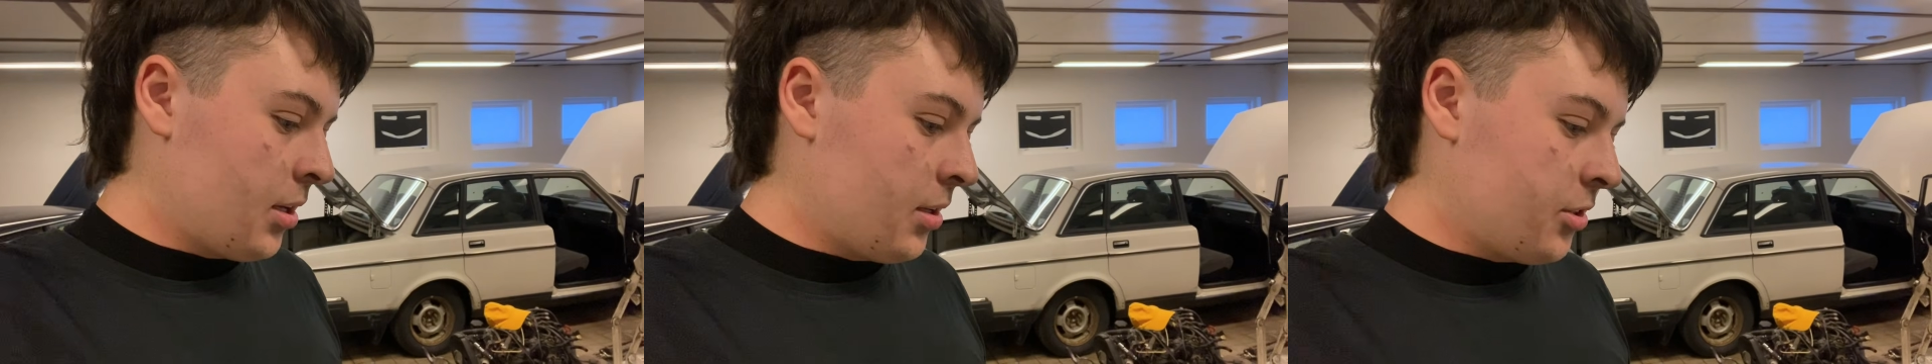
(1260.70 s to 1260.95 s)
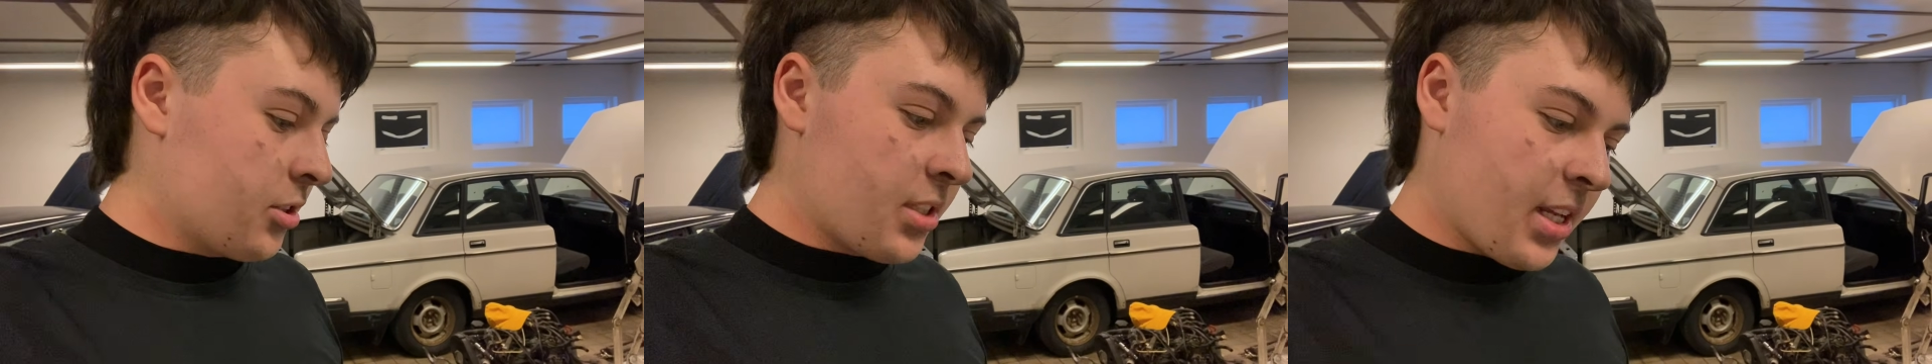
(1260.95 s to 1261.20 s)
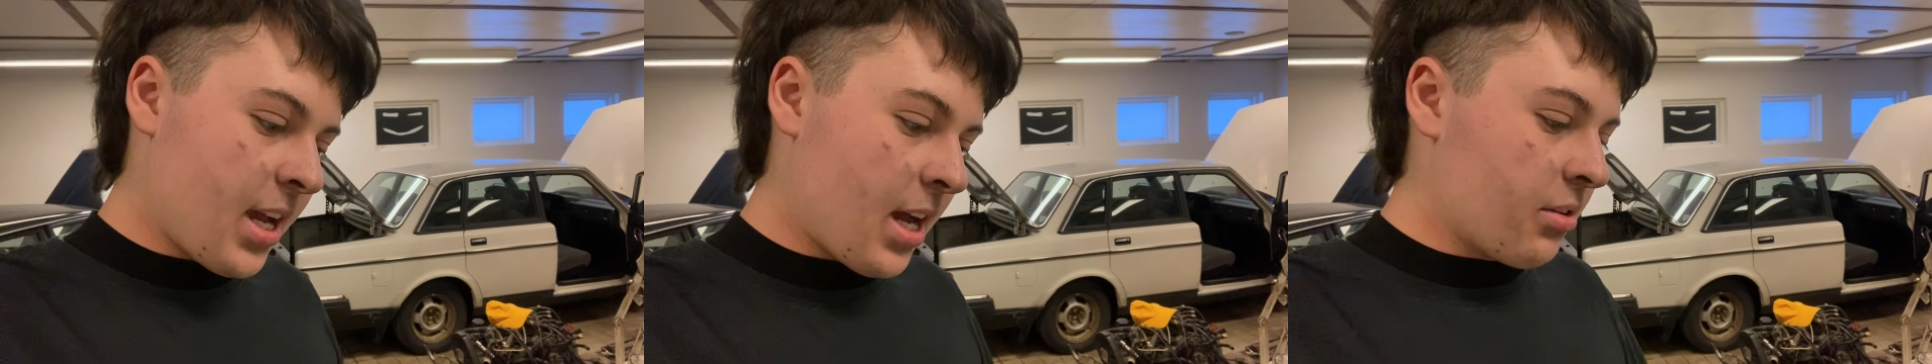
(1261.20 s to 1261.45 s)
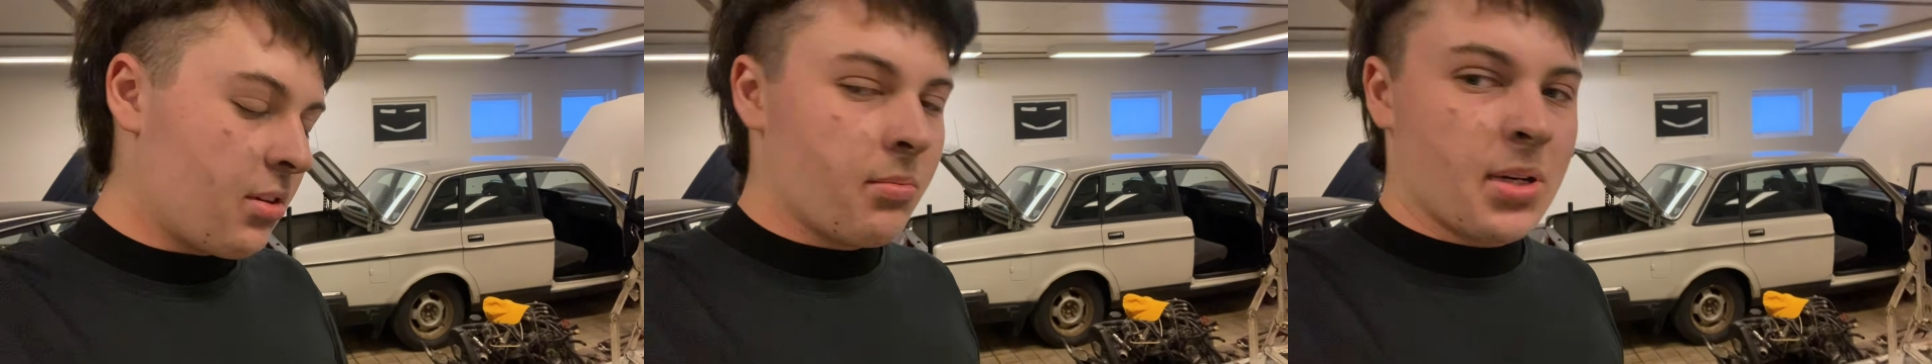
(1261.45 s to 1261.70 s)
just to
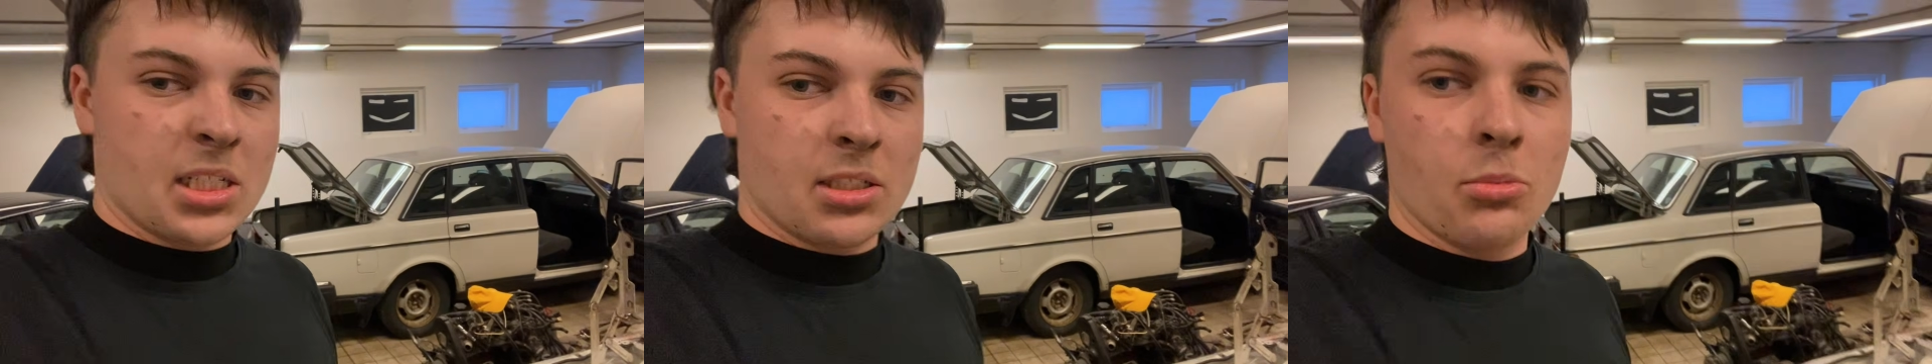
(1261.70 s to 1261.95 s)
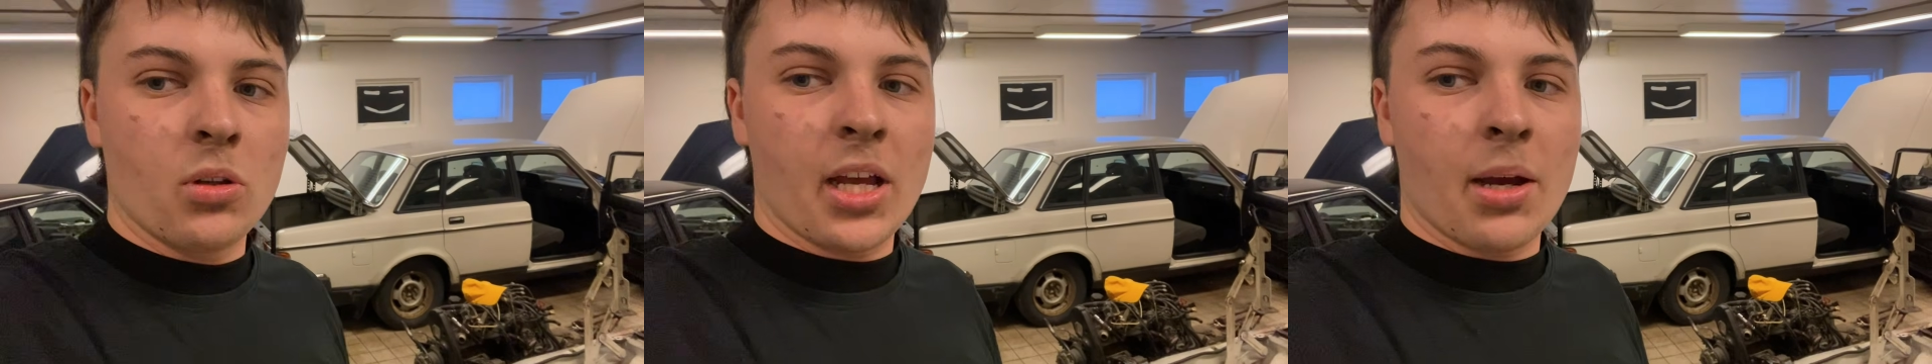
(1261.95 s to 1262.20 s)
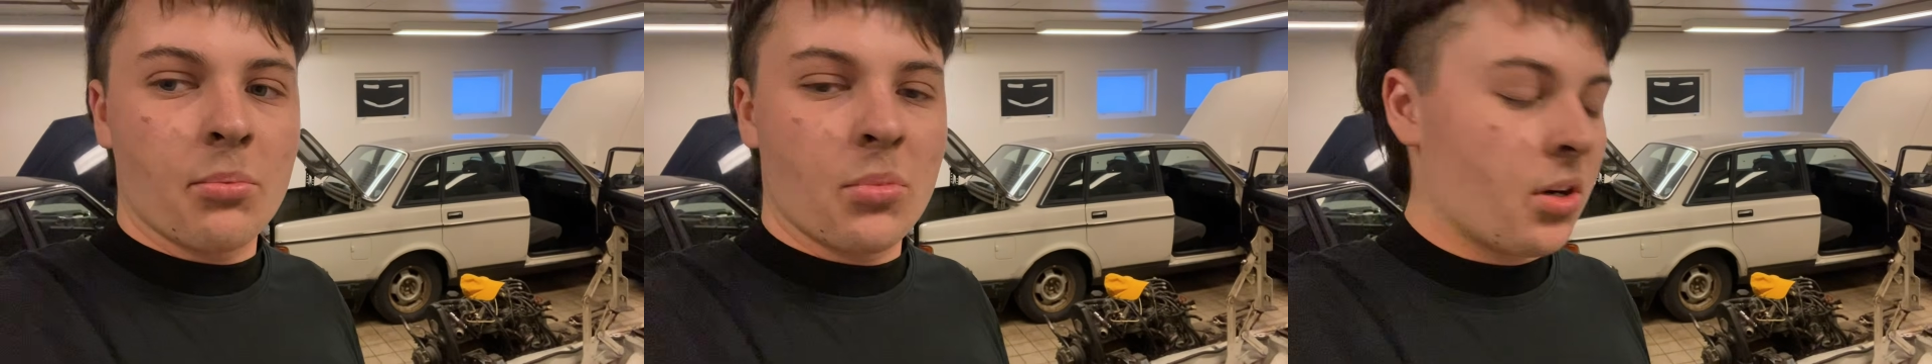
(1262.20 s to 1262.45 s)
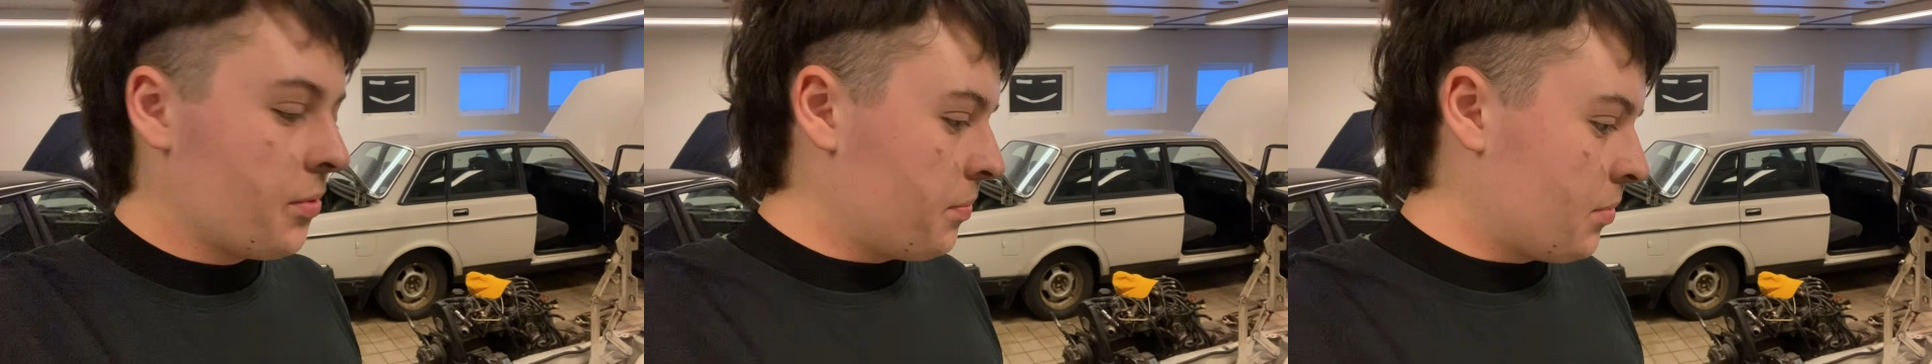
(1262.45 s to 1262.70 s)
get the maximal
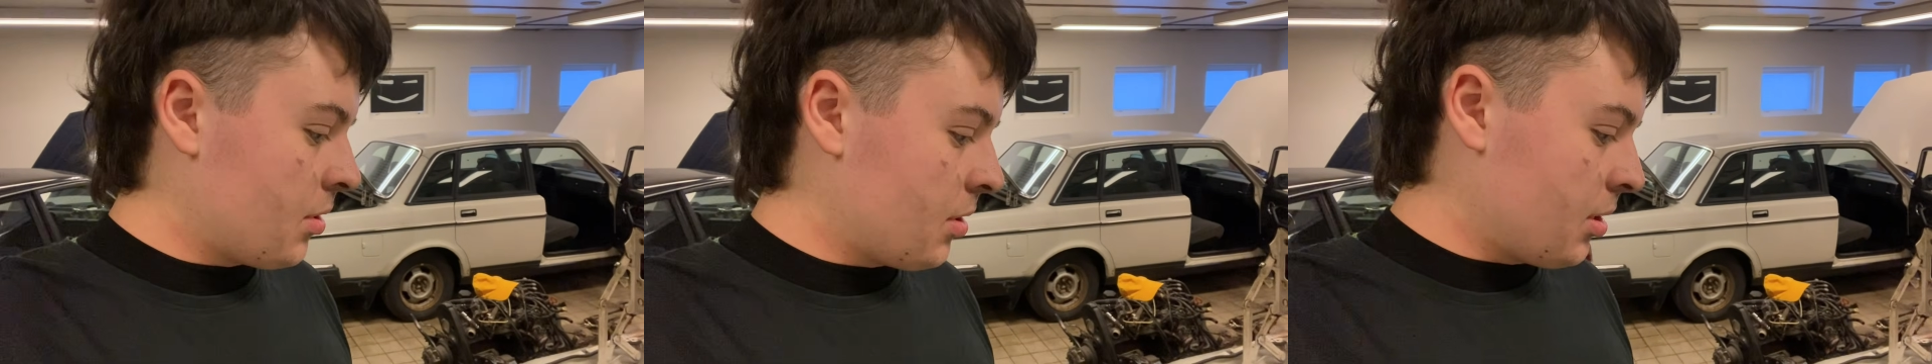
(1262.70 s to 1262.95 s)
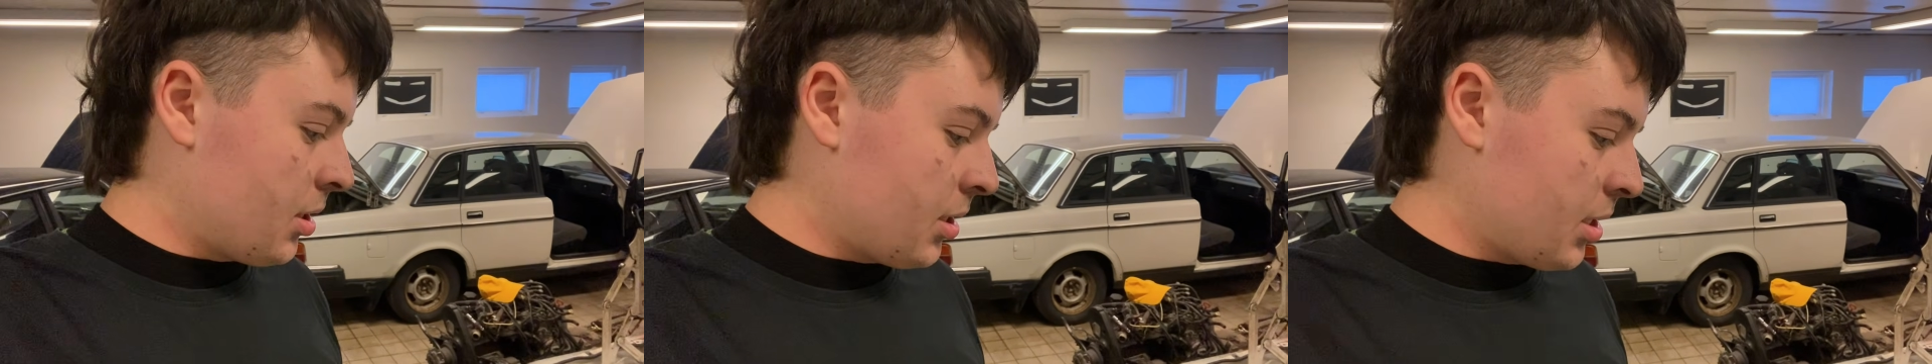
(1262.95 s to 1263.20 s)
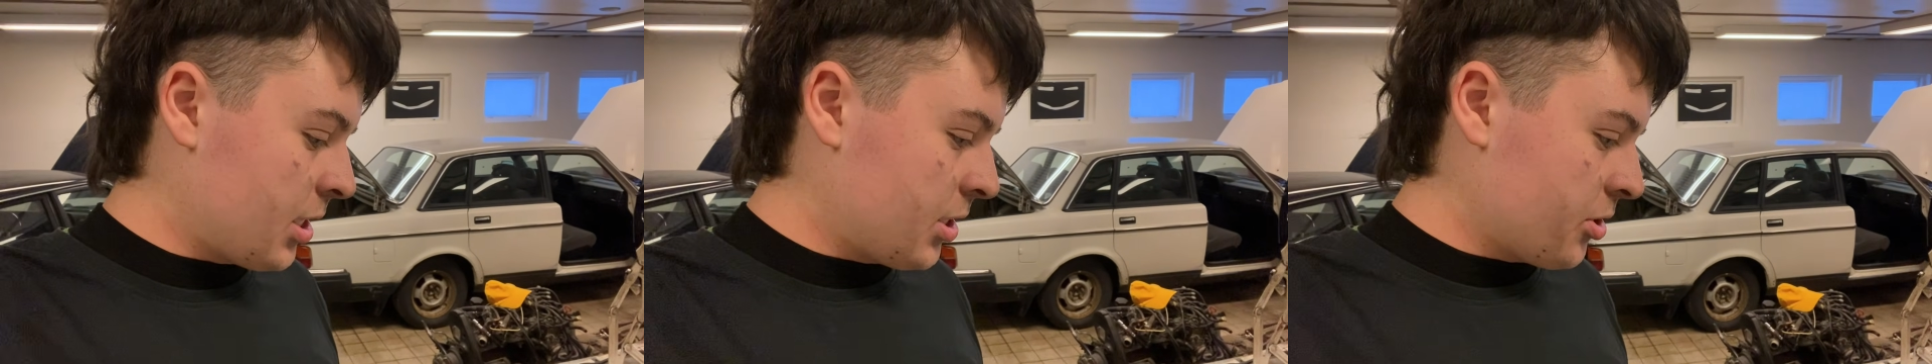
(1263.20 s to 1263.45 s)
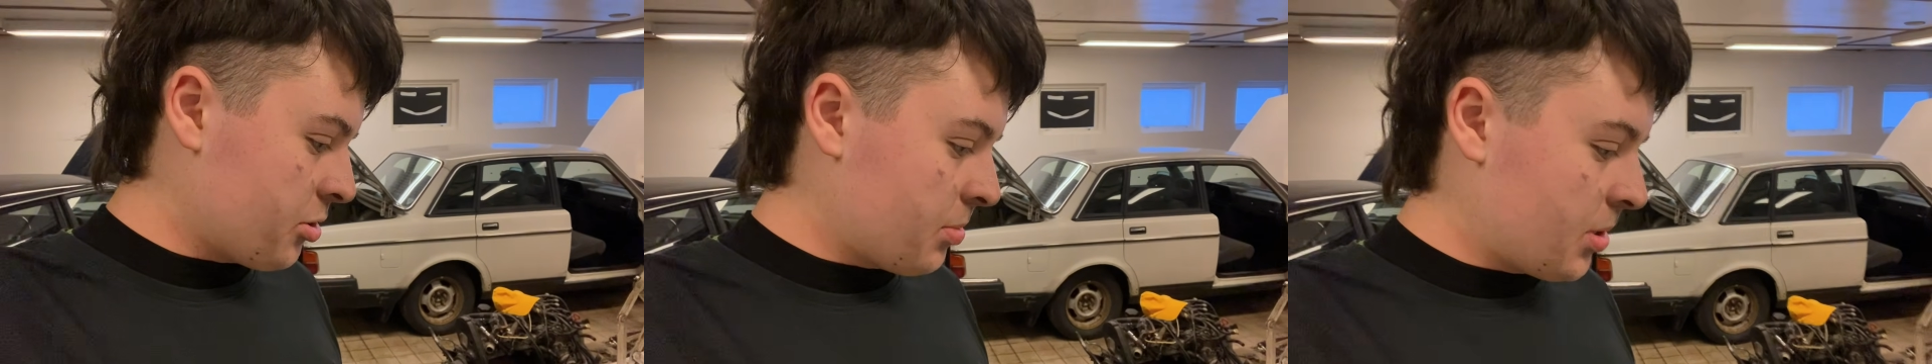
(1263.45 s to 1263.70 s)
camber
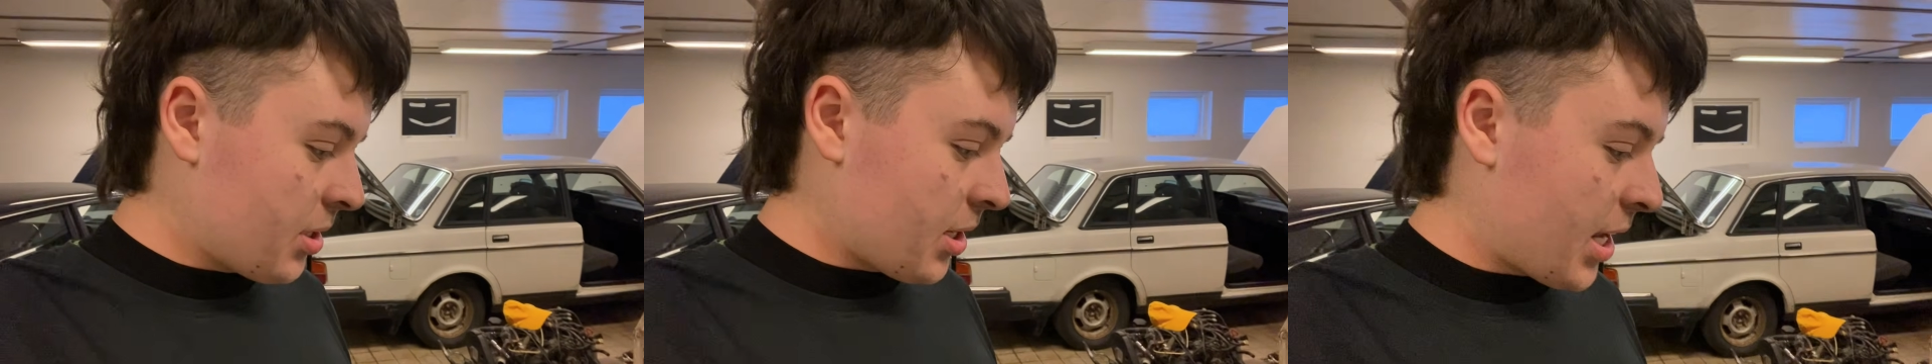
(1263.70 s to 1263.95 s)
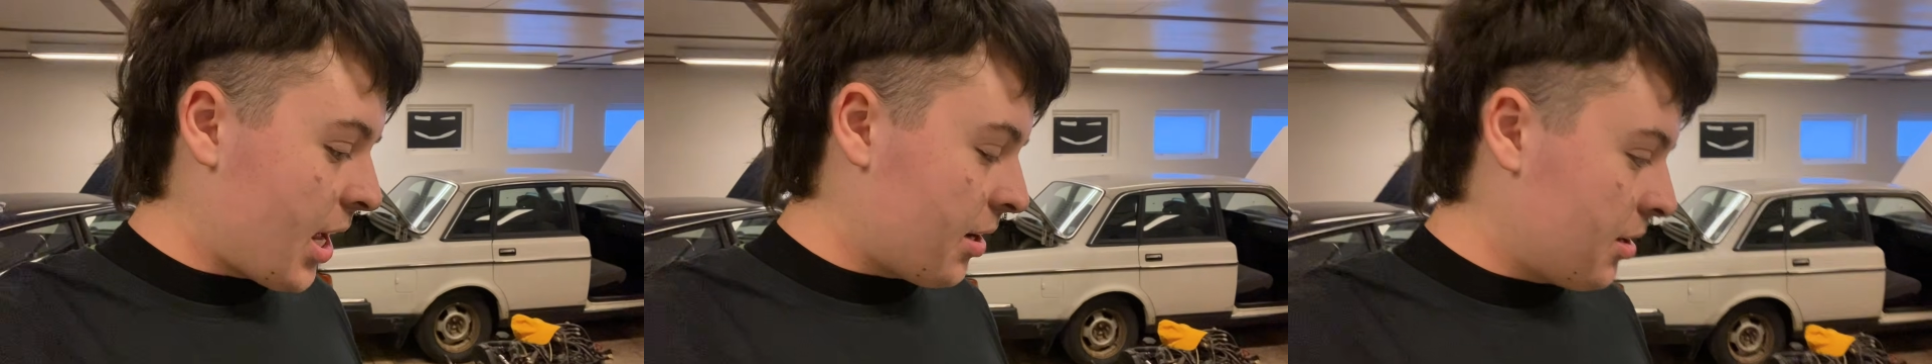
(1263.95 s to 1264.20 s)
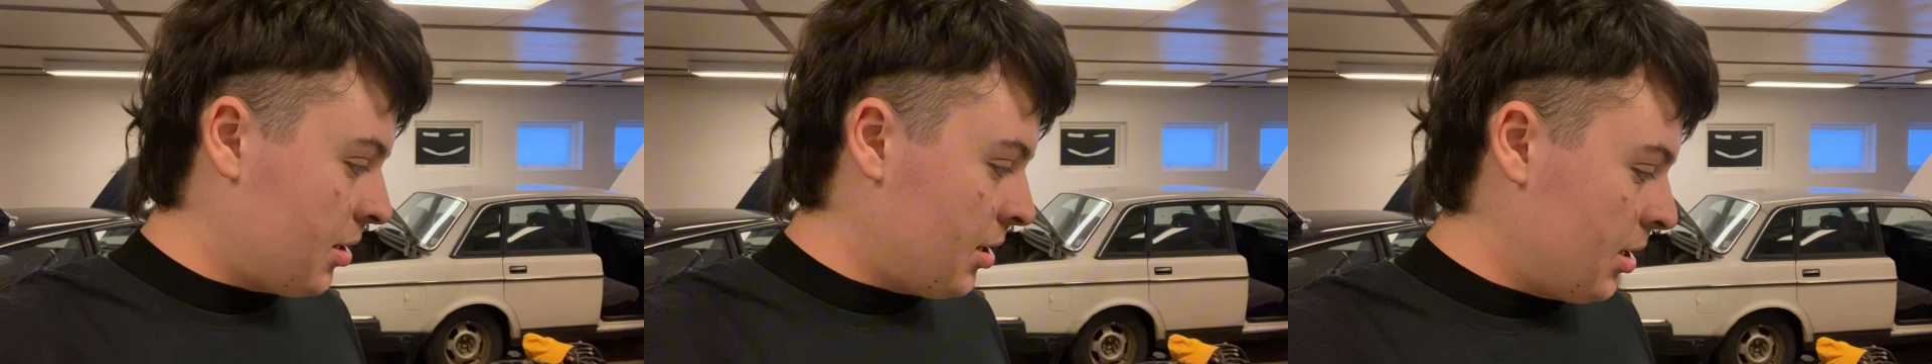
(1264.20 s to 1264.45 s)
adjustment I can.